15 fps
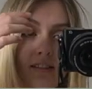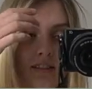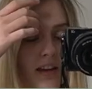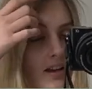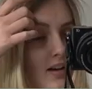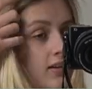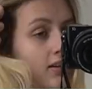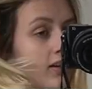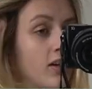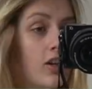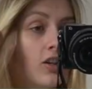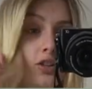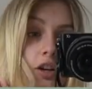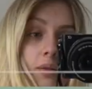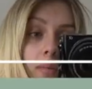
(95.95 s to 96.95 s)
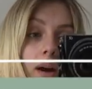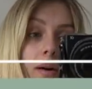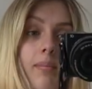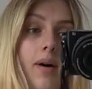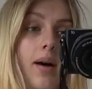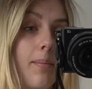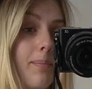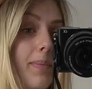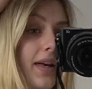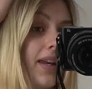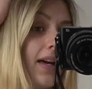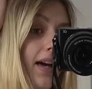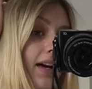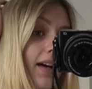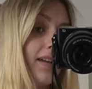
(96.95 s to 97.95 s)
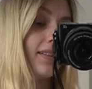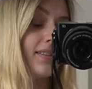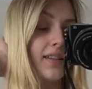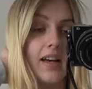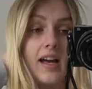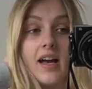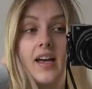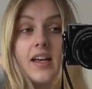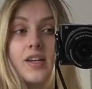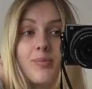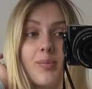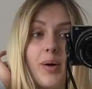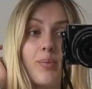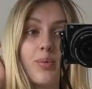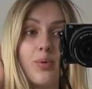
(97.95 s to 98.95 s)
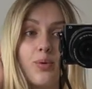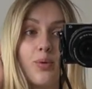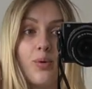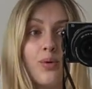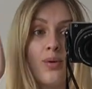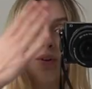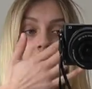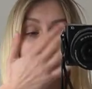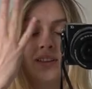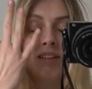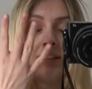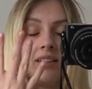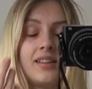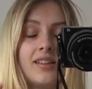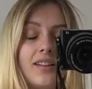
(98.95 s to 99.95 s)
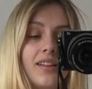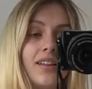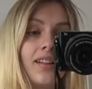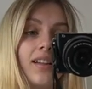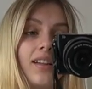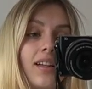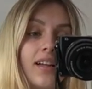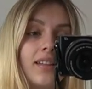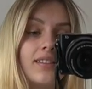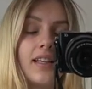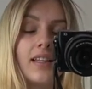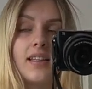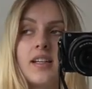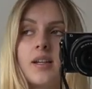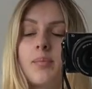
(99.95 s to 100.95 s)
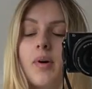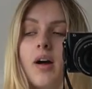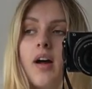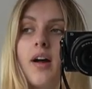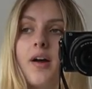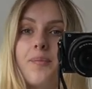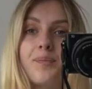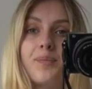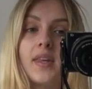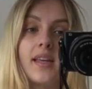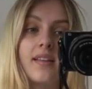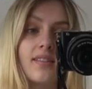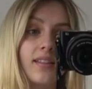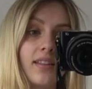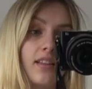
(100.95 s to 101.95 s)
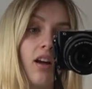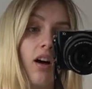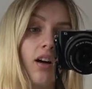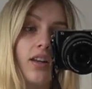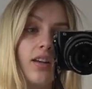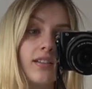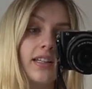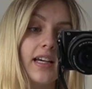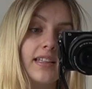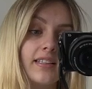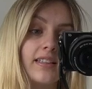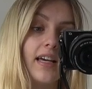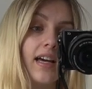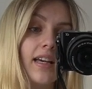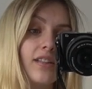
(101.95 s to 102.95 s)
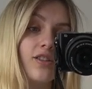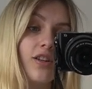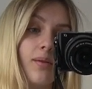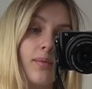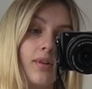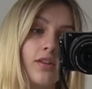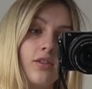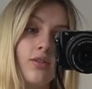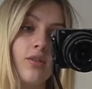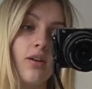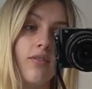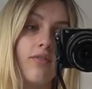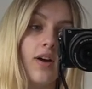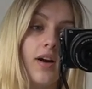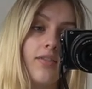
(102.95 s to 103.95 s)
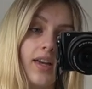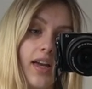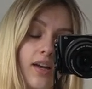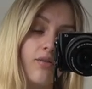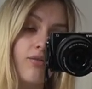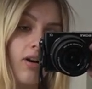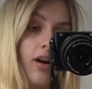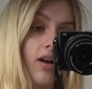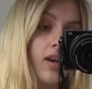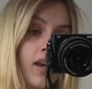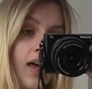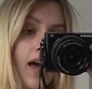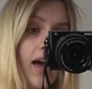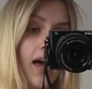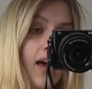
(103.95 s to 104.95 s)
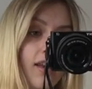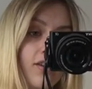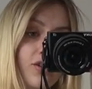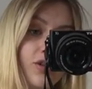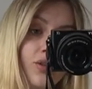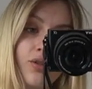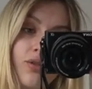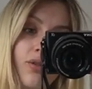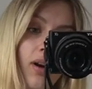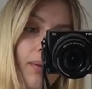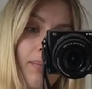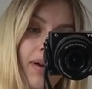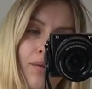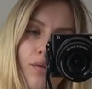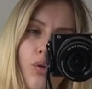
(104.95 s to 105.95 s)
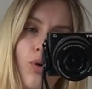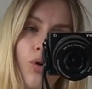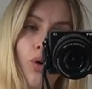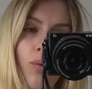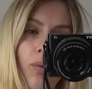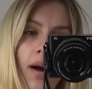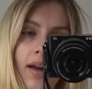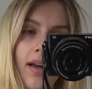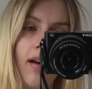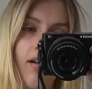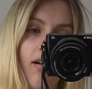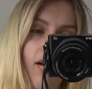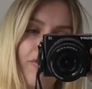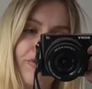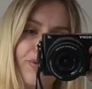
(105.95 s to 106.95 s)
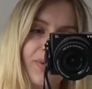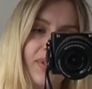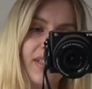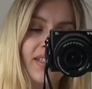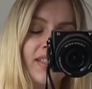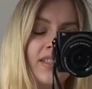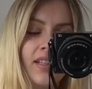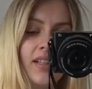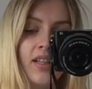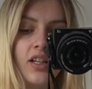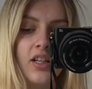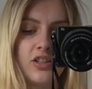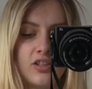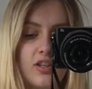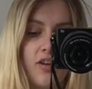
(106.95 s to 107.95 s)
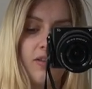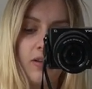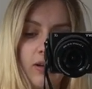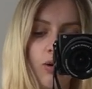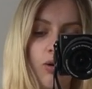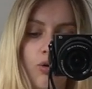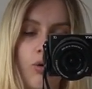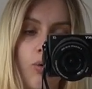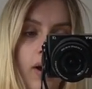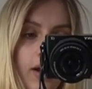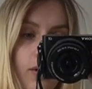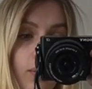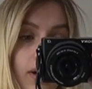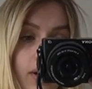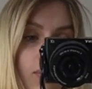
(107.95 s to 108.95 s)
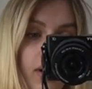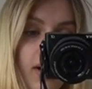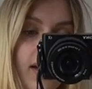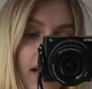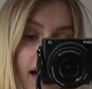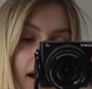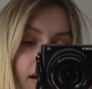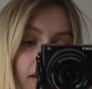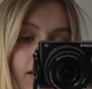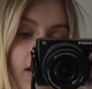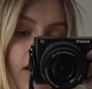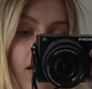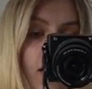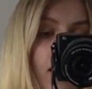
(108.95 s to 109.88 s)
So don't mind my bedhead and my poor aesthetic, but it's cardio day today. So I'm gonna do a 5K run and do a bit of core workout afterwards. So nothing long, quite a quick workout.